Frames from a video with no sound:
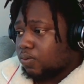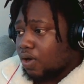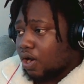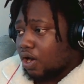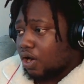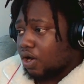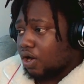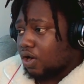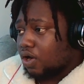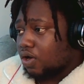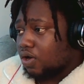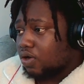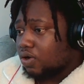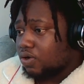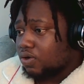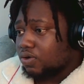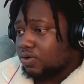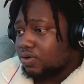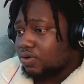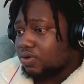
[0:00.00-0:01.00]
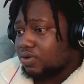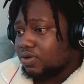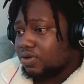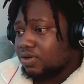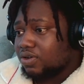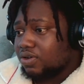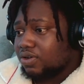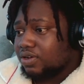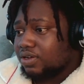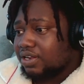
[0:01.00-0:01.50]
Whoa!
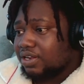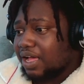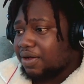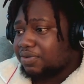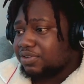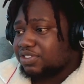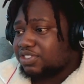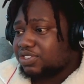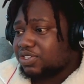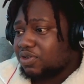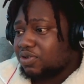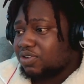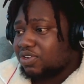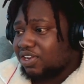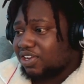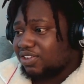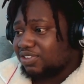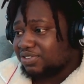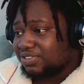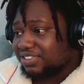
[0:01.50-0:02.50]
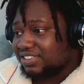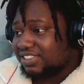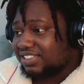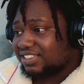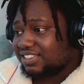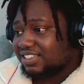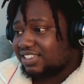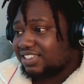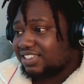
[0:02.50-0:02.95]
That was so close.